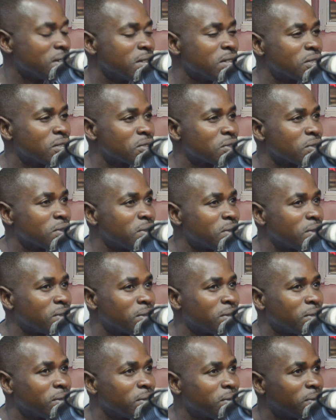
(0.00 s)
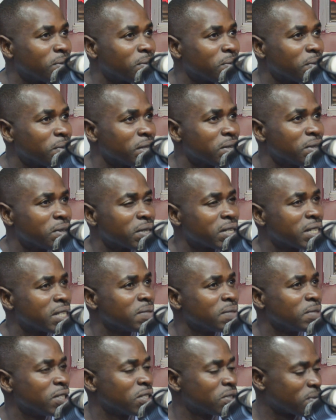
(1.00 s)
So we got
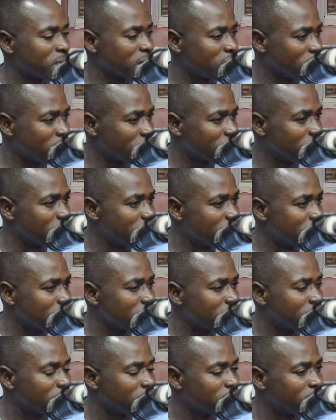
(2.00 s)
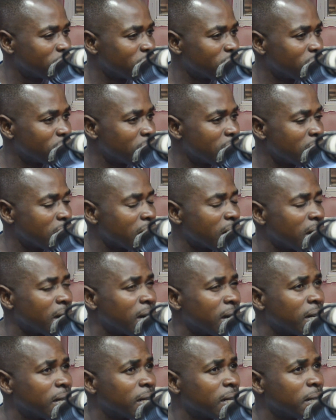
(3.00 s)
him into the job,
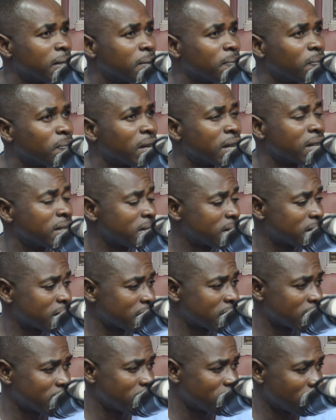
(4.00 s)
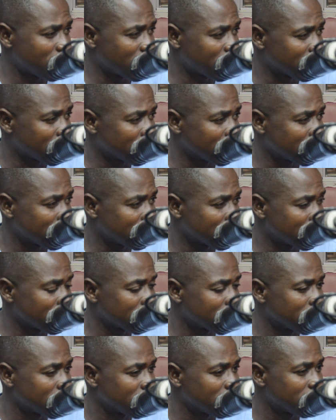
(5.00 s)
and he started working.
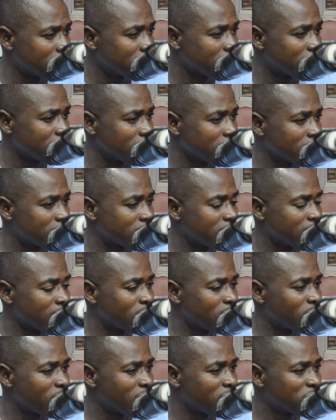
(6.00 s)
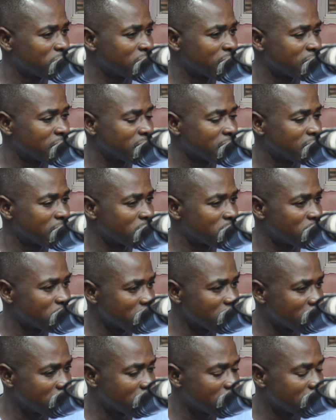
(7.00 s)
Now, after like a
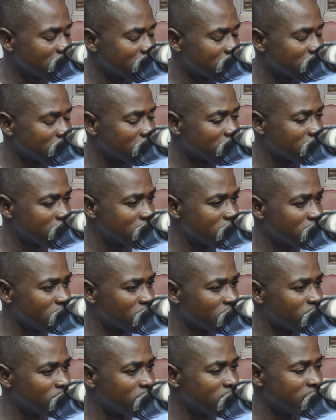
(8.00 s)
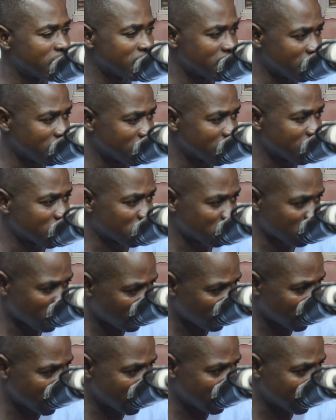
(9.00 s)
week, this job needed a
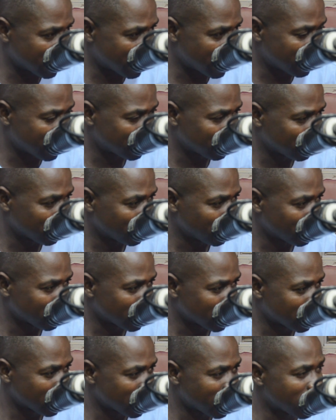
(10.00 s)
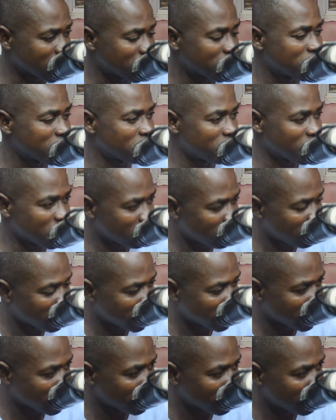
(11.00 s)
supervisor. So I asked my
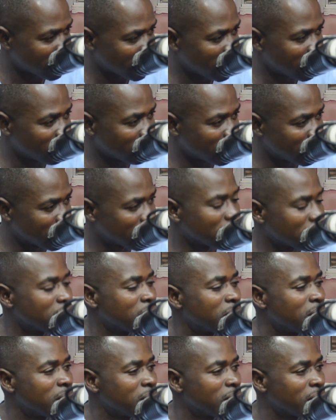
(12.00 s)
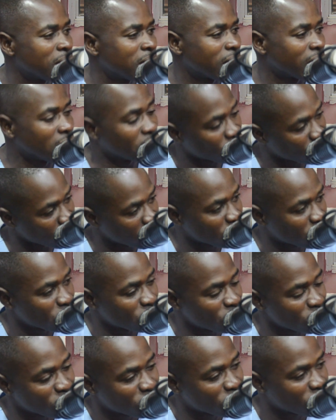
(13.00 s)
brother to come in and try to
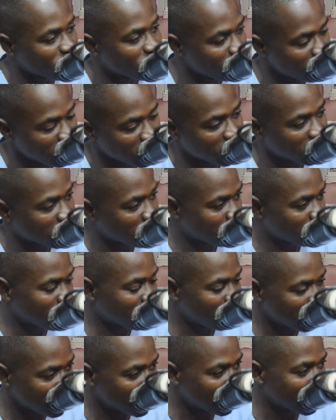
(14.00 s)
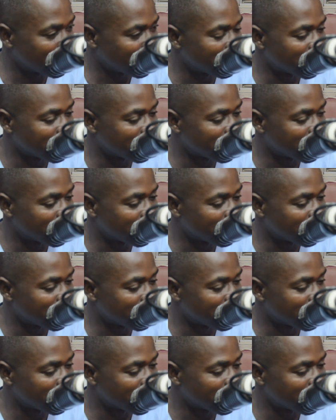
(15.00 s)
do for me the supervision.